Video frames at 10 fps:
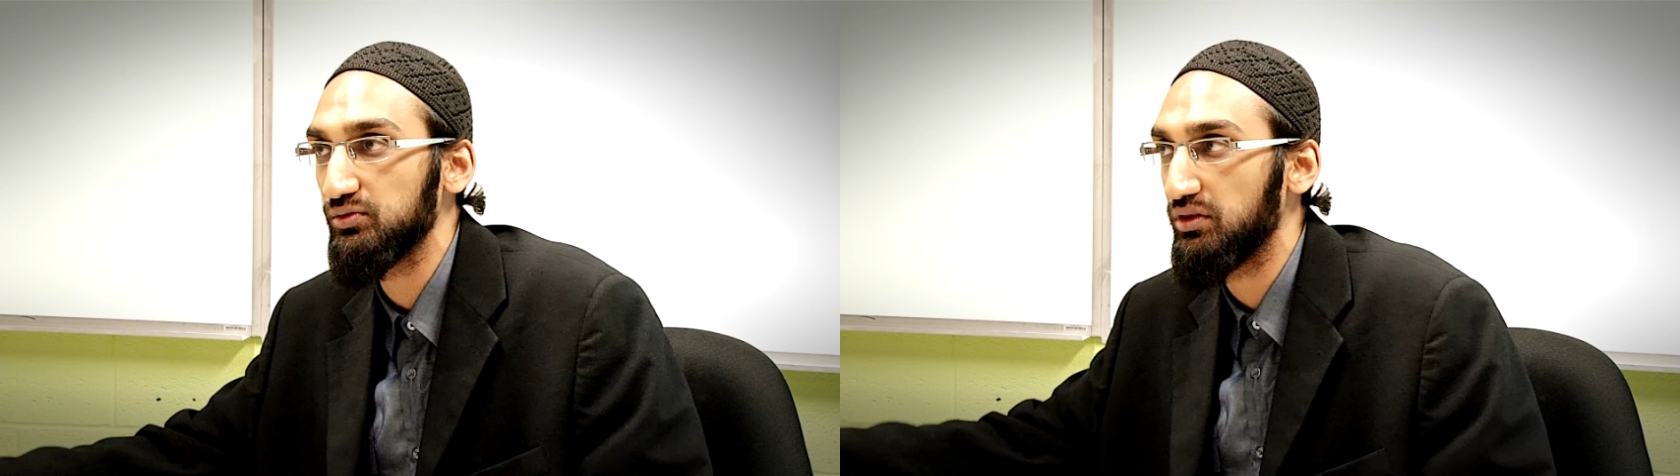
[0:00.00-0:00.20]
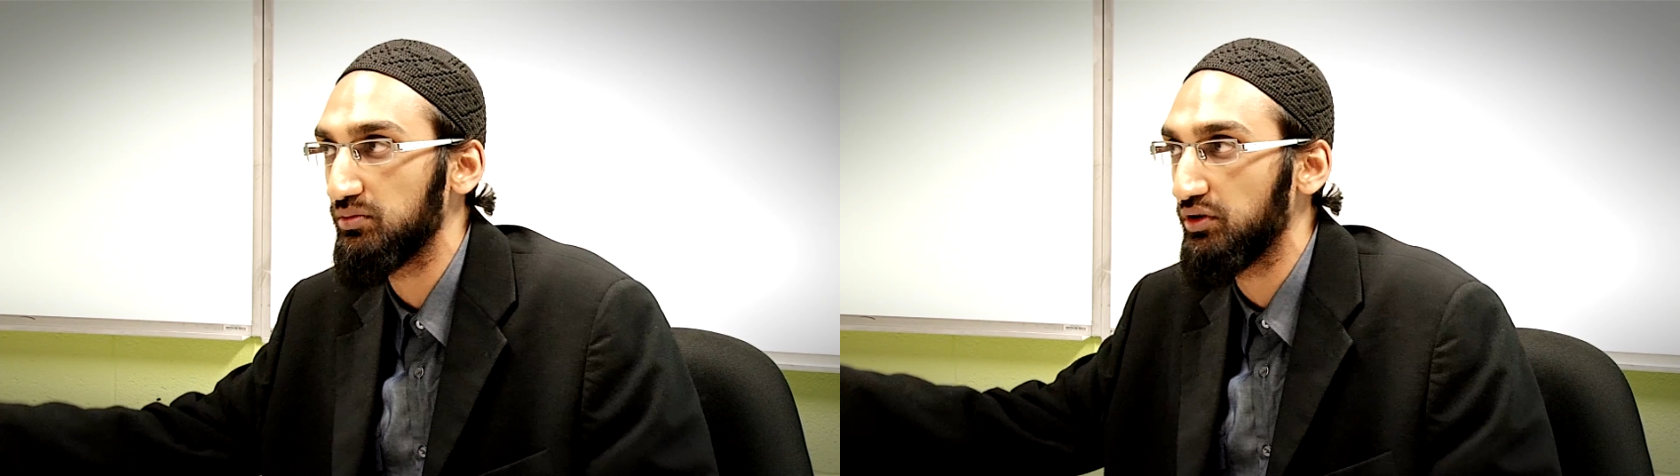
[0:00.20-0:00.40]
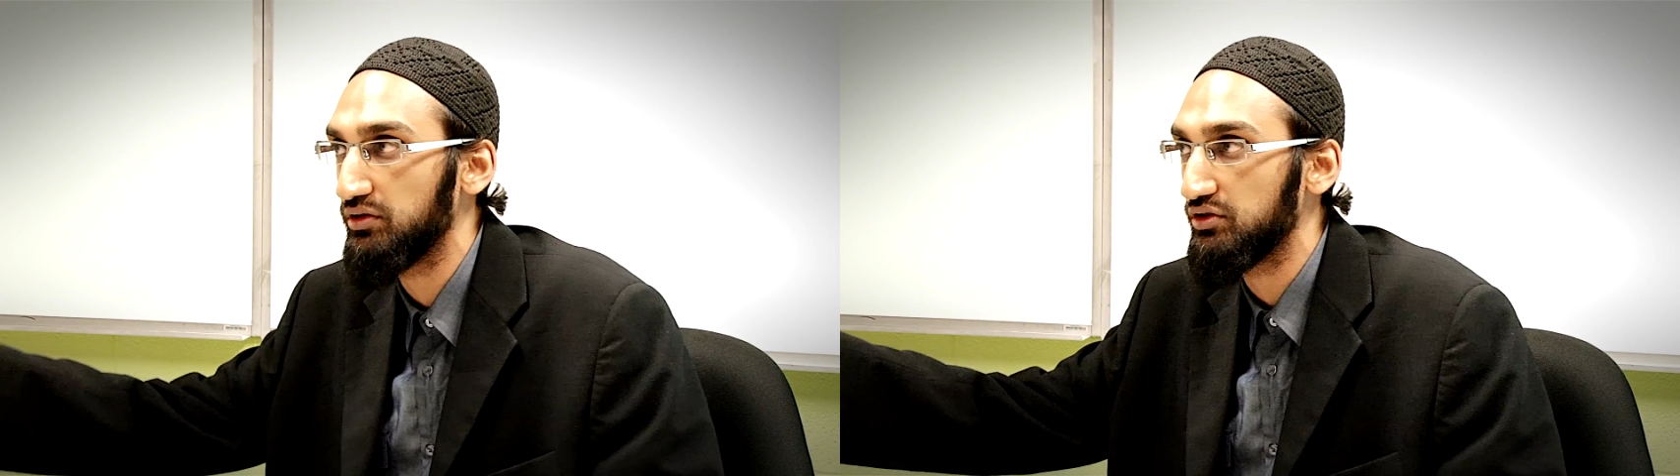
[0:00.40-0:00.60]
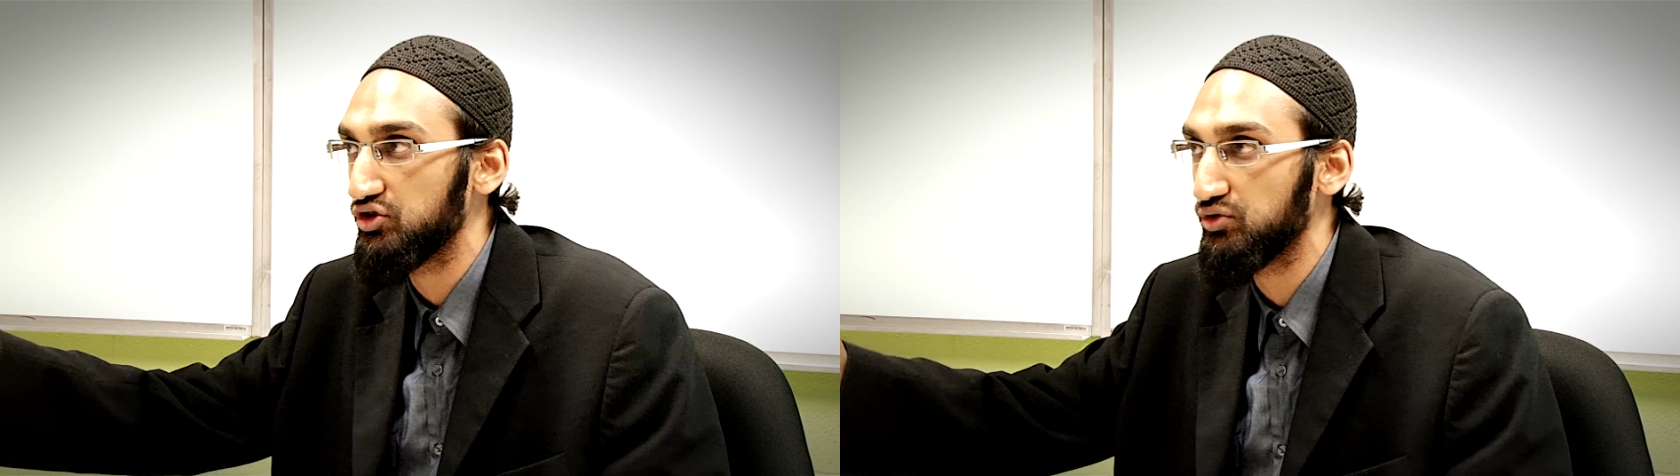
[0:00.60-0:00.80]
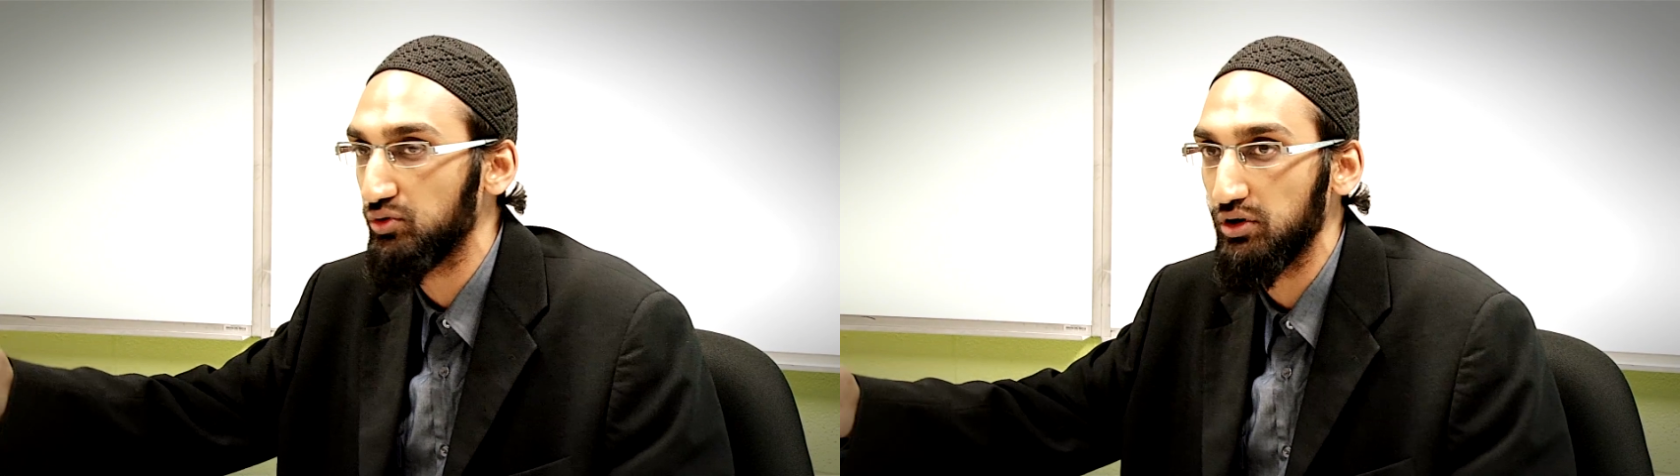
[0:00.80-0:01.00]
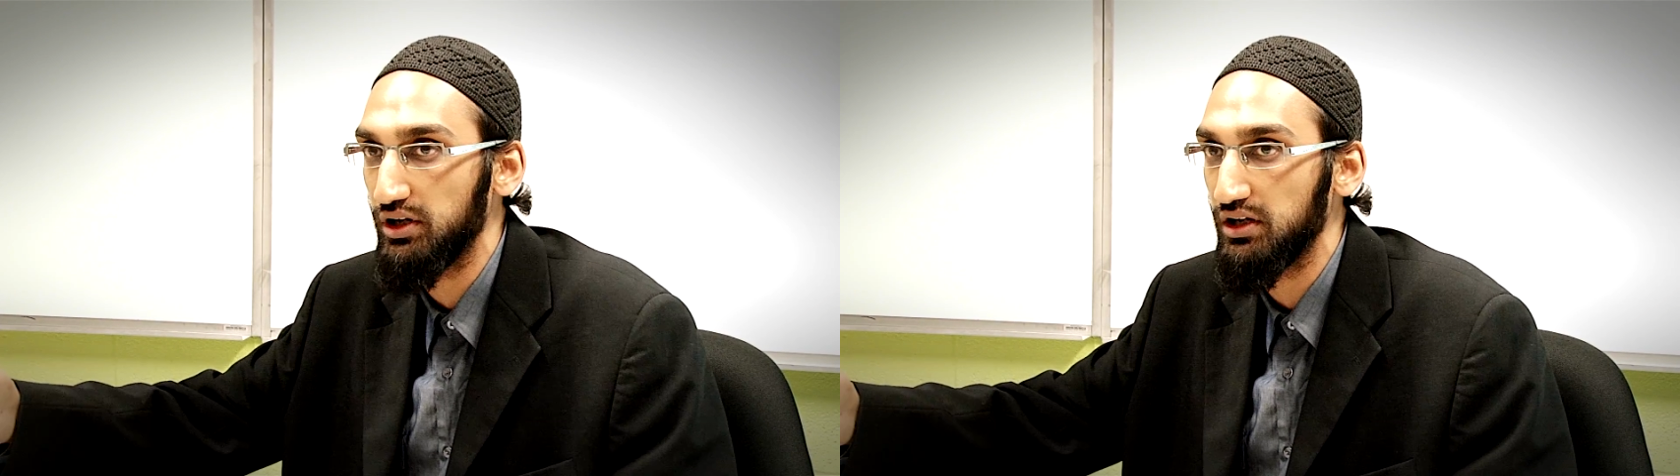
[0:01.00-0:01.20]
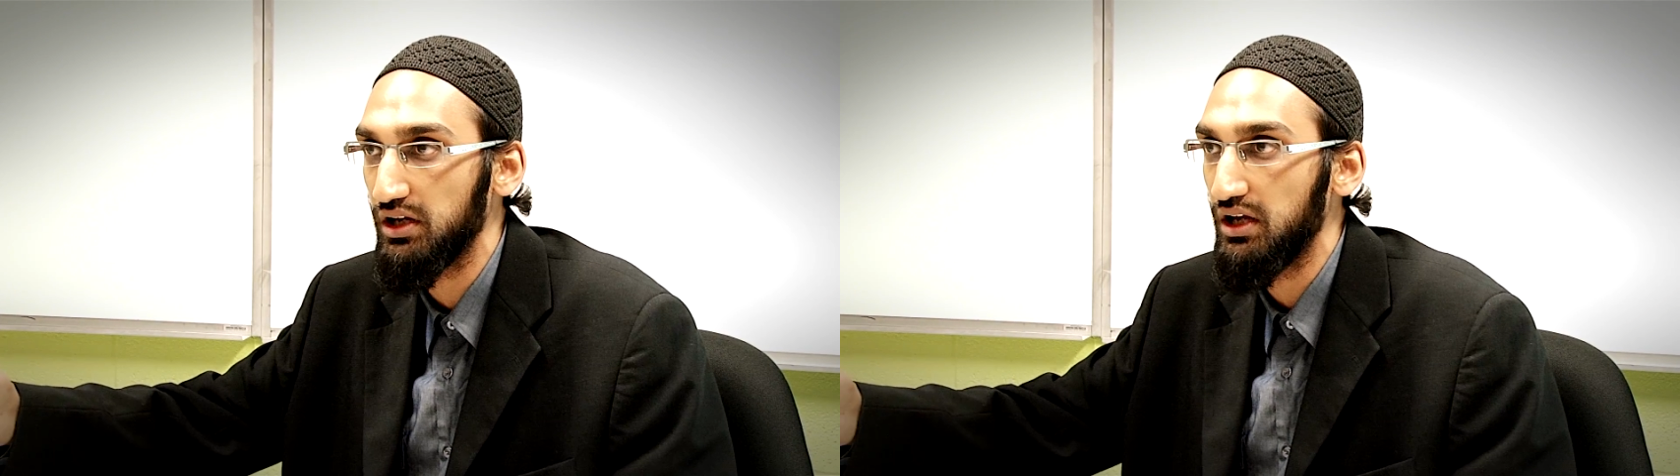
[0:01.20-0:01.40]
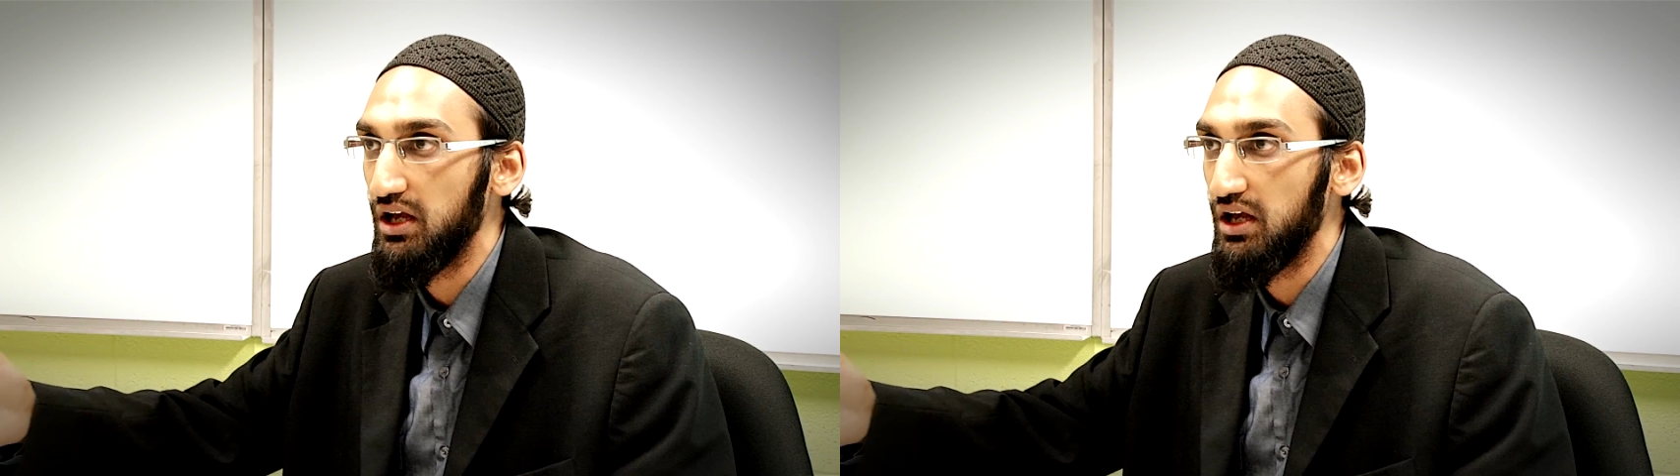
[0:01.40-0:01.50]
with Brother Troy,